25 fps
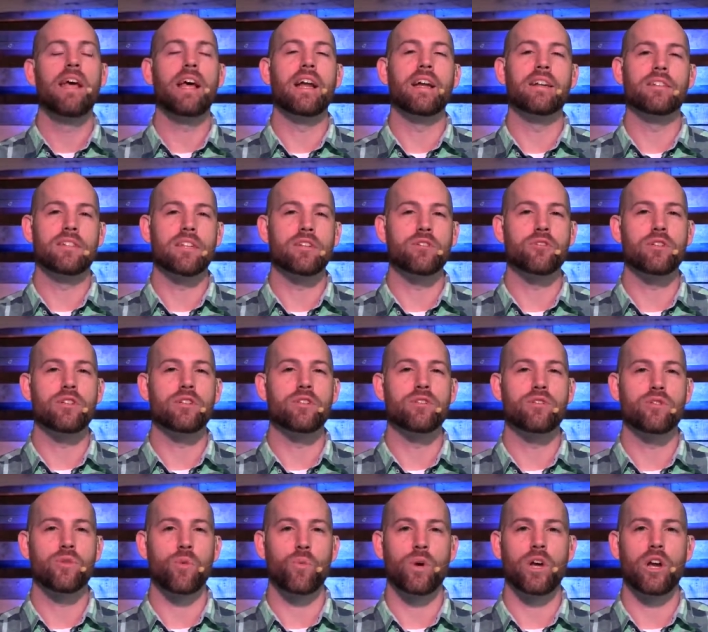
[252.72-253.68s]
and
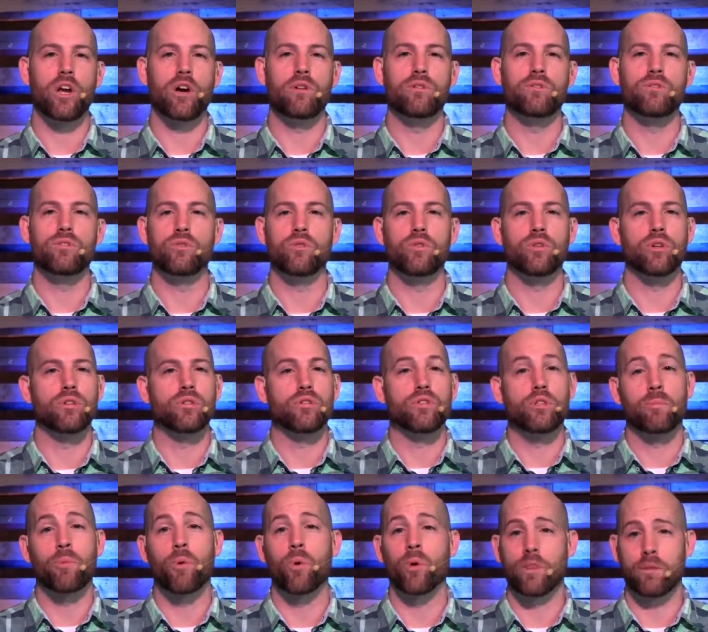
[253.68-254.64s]
assistance to widows who couldn't
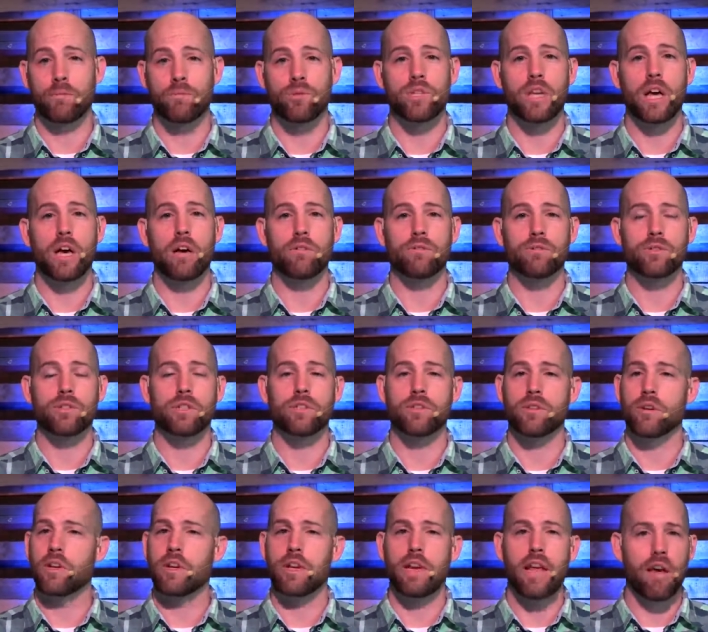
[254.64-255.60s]
support themselves because
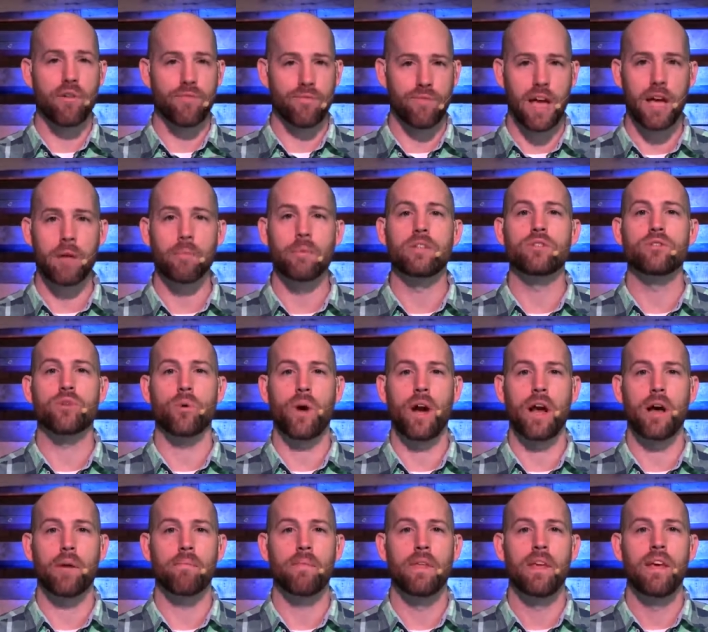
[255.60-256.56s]
they didn't have families
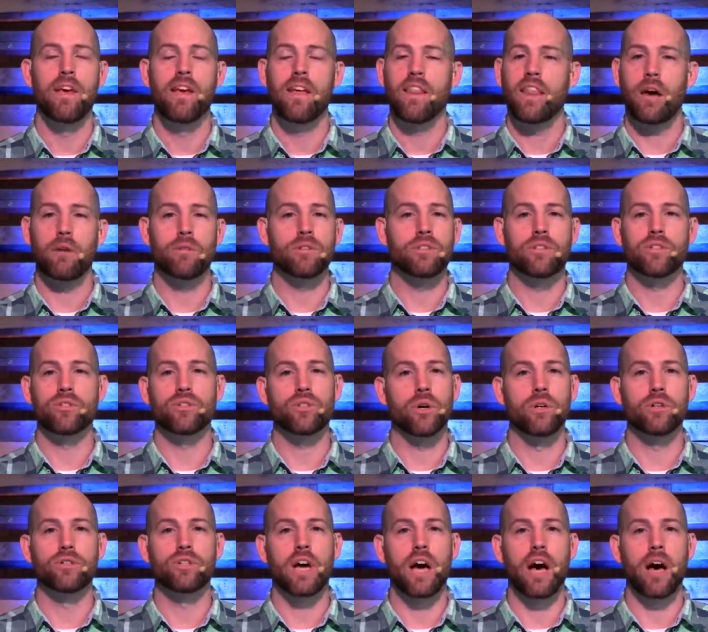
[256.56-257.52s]
around. That was his
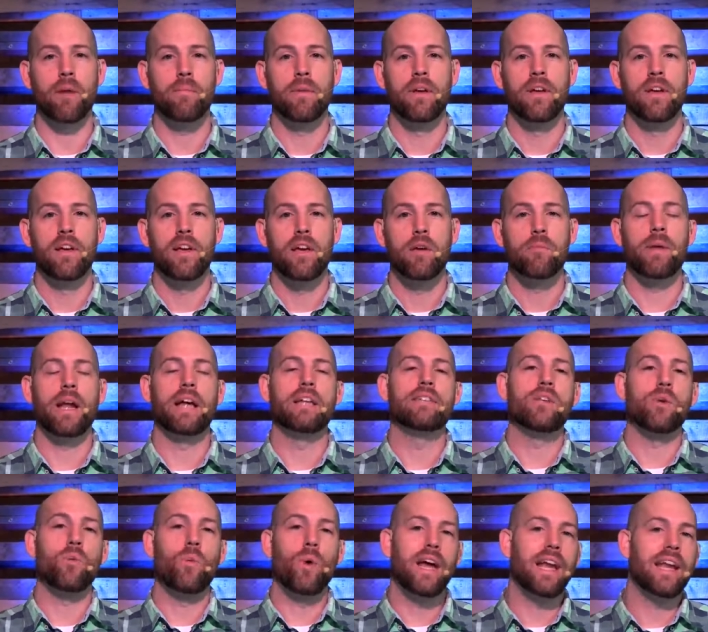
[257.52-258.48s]
sole job. But as
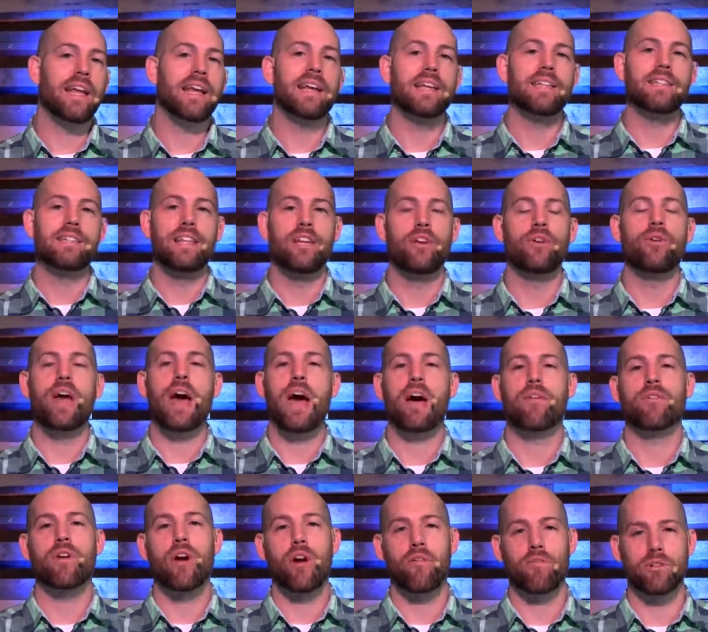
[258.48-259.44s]
he went, he continued to
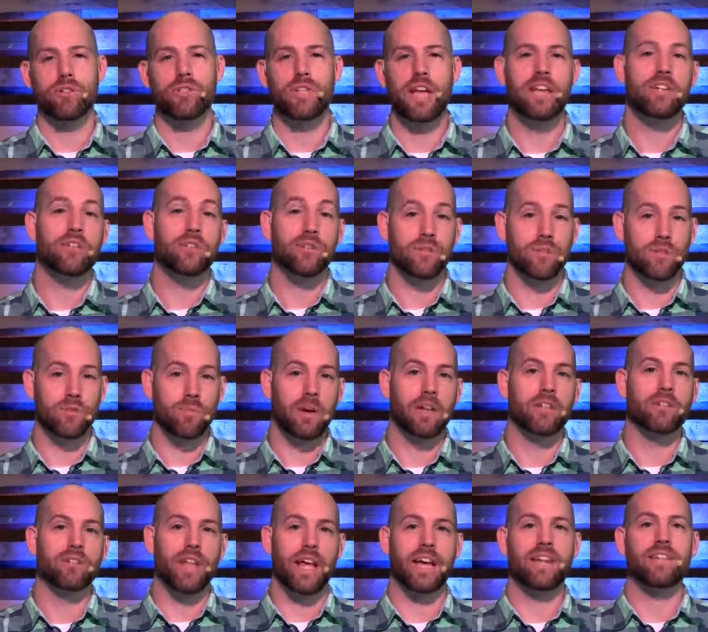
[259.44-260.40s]
have conversations,
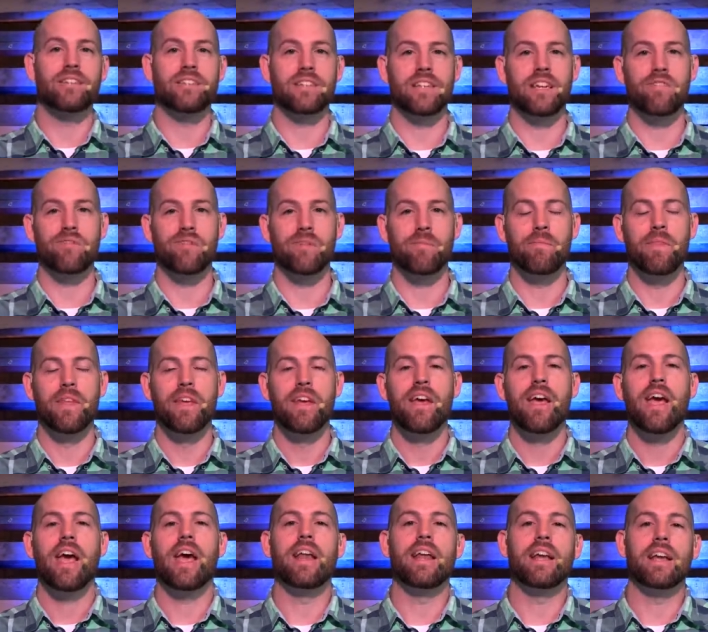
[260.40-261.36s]
much like Stephen,
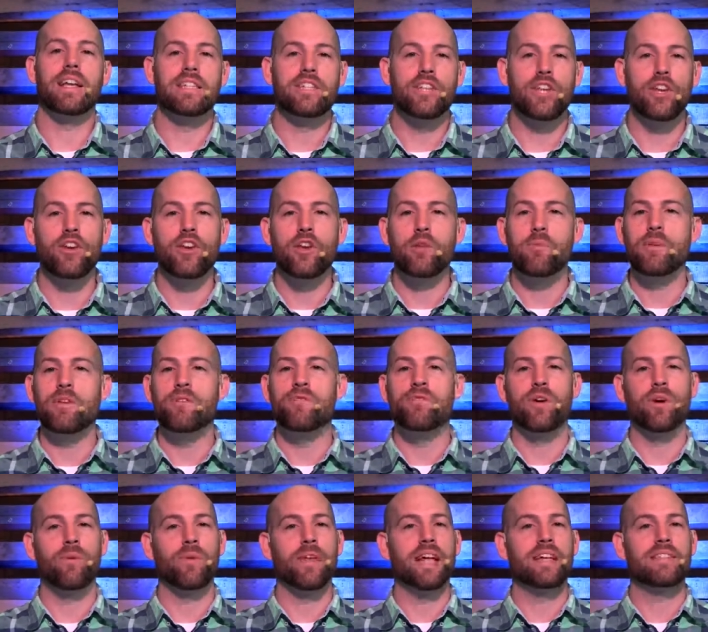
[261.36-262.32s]
and he continued to be
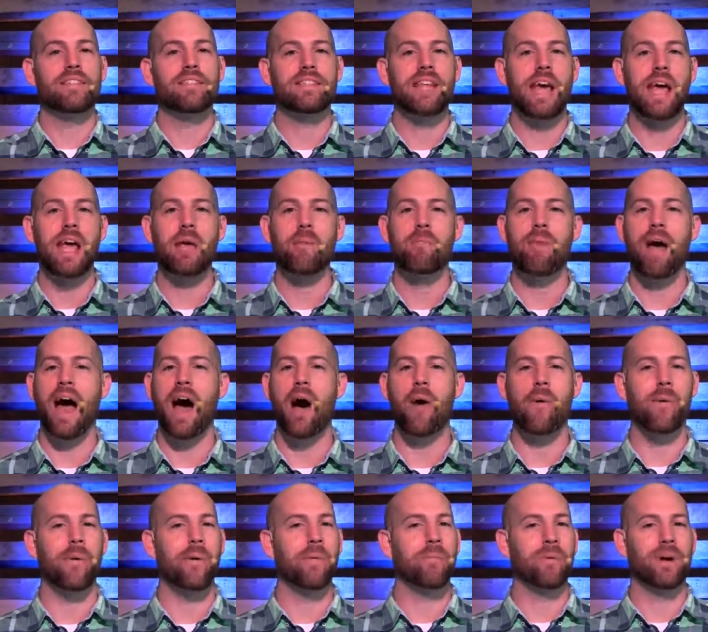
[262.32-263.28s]
filled with that same
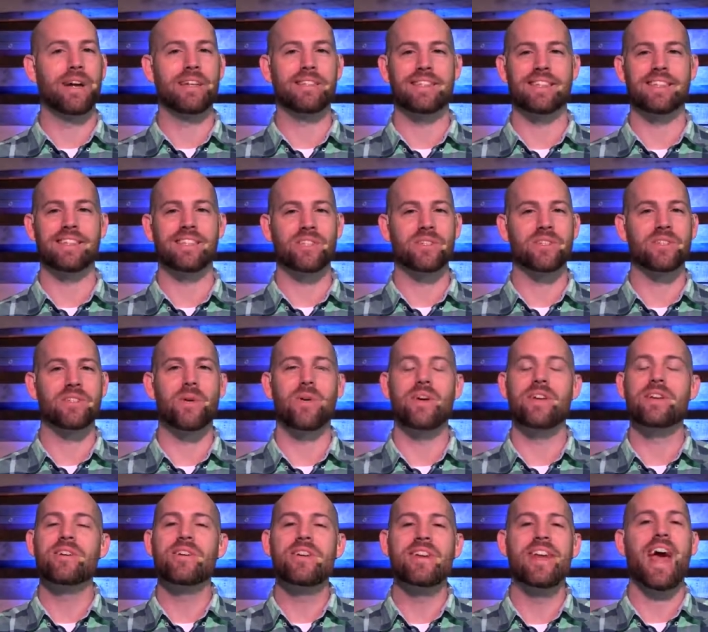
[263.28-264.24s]
power and presence. And so he
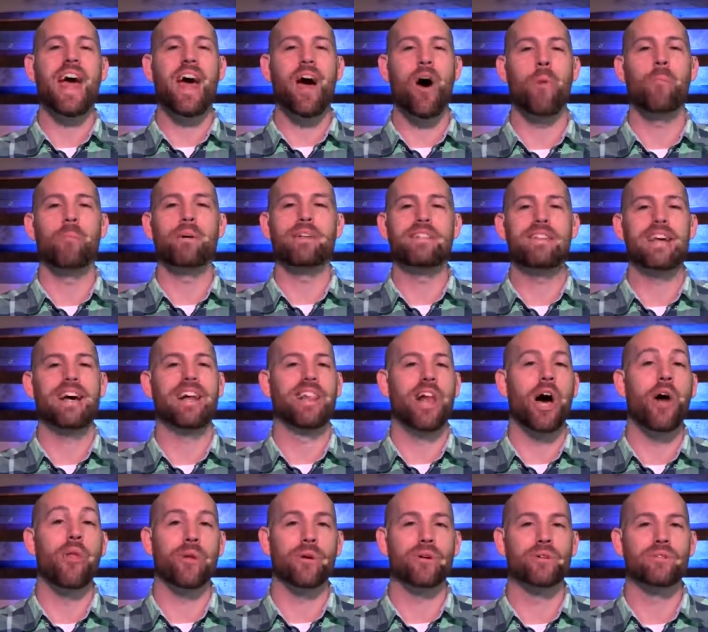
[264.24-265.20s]
couldn't help but tell
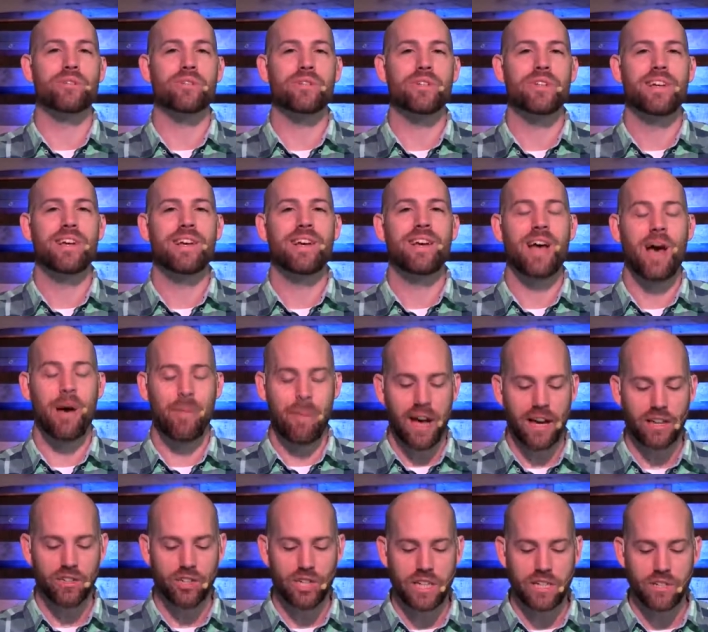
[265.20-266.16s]
others
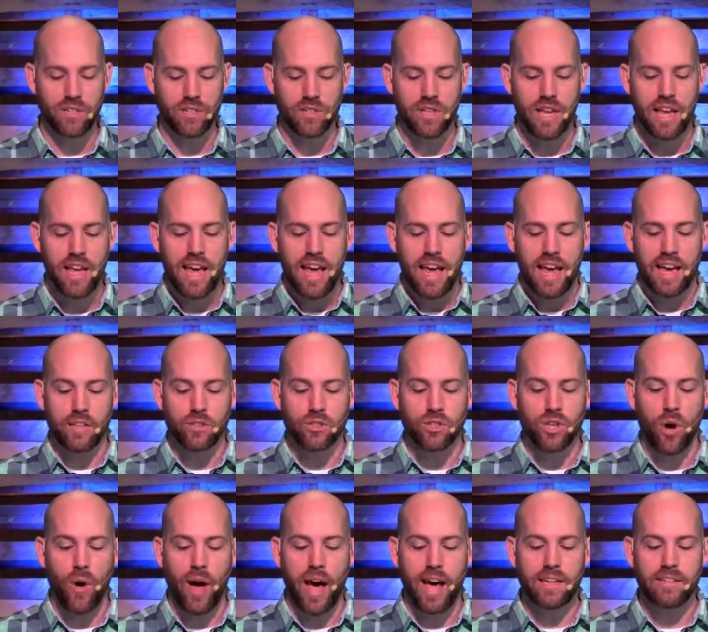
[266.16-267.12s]
about Jesus. And
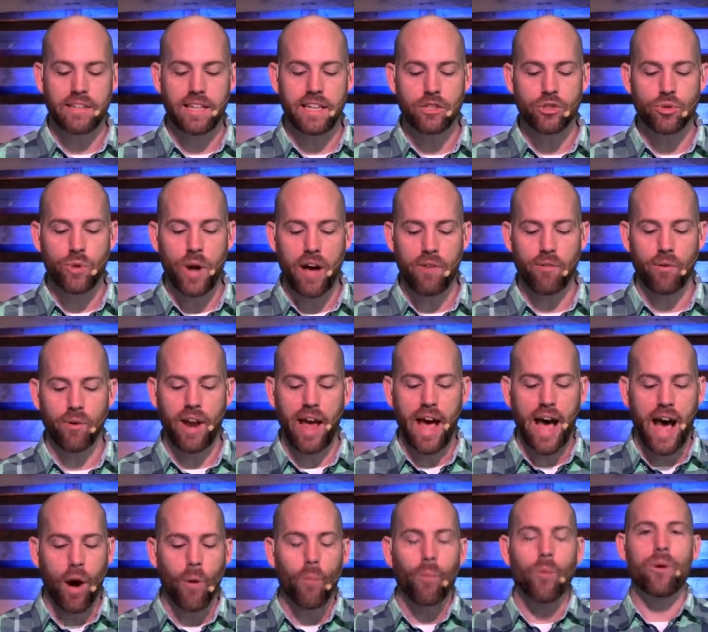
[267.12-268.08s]
so as he traveled
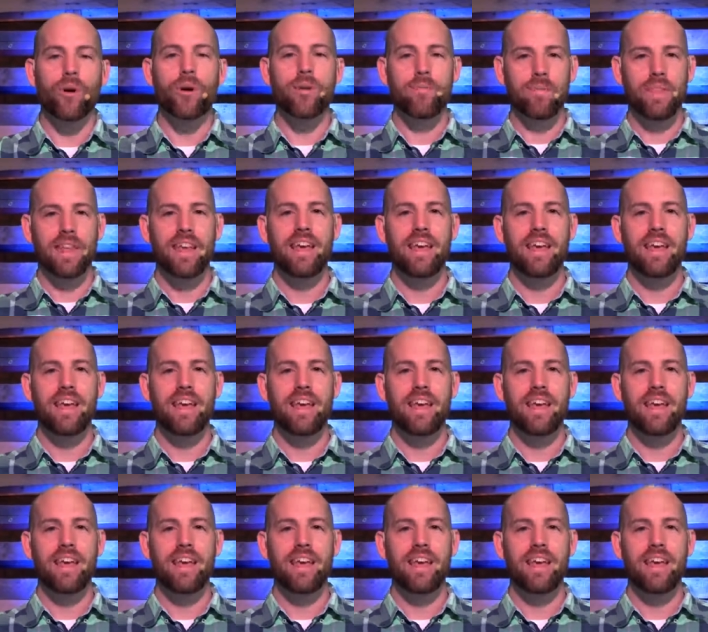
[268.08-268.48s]
outward,